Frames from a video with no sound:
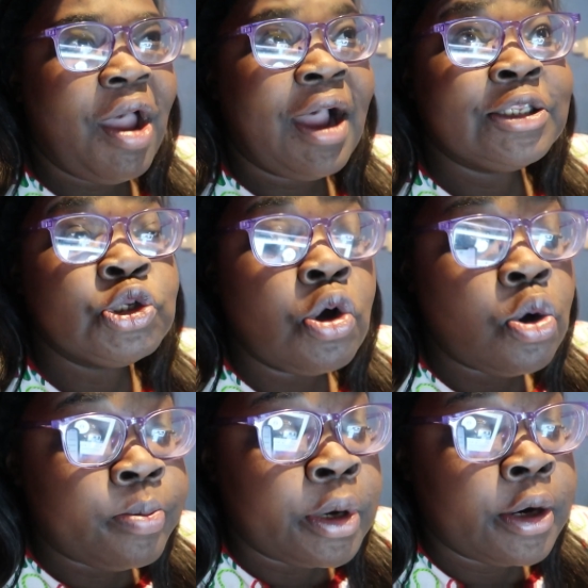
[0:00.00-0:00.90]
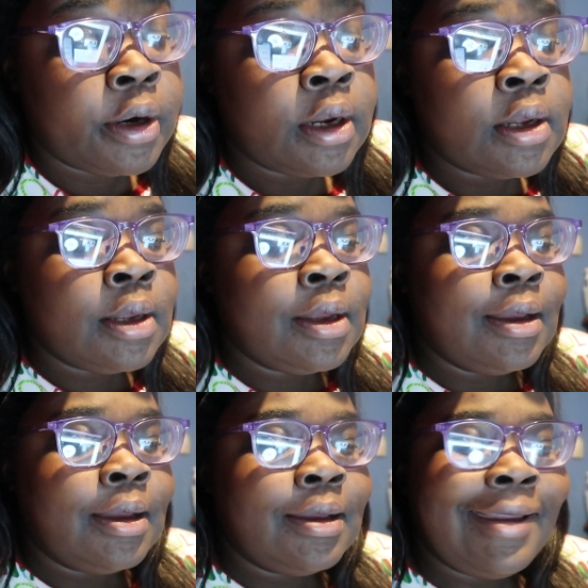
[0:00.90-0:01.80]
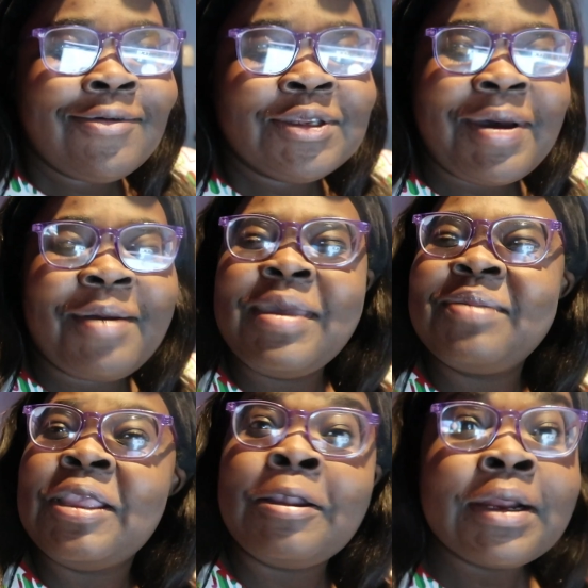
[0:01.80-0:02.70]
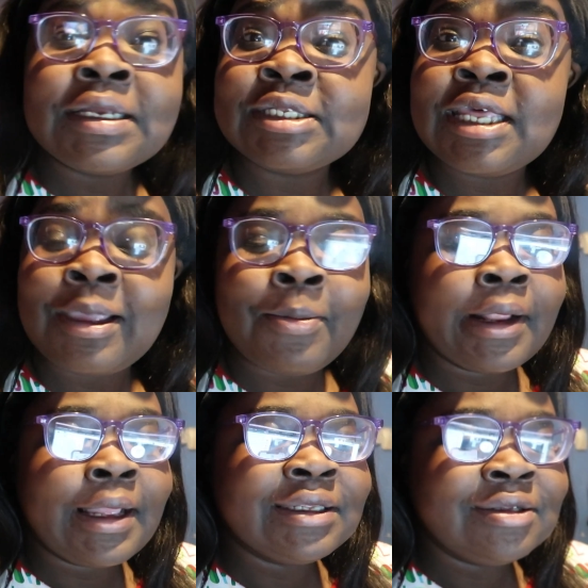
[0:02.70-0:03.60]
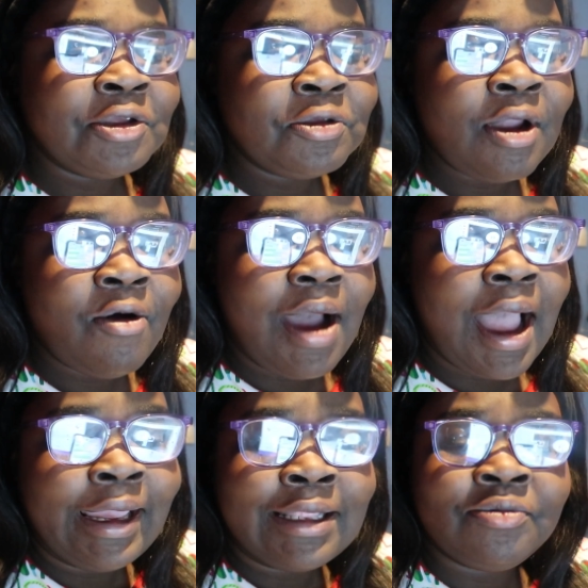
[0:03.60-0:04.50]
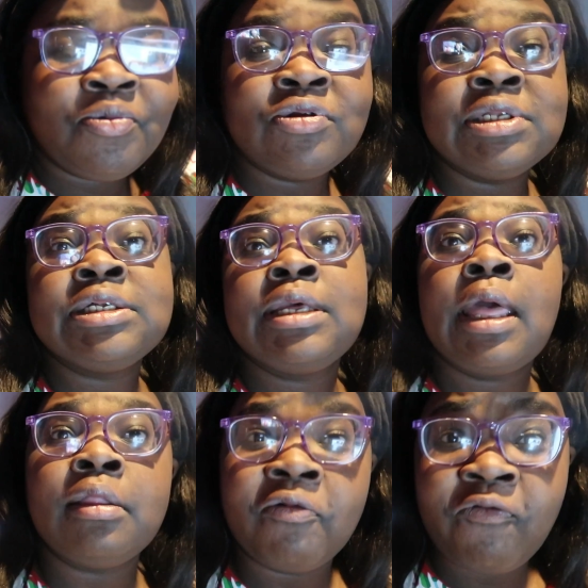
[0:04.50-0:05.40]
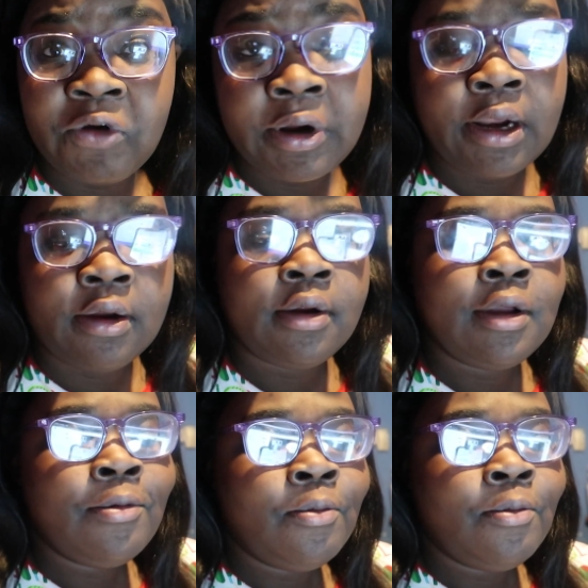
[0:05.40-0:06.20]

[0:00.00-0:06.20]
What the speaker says: October, it was my baby girl's second birthday. So, you know, I had to pull it together for her.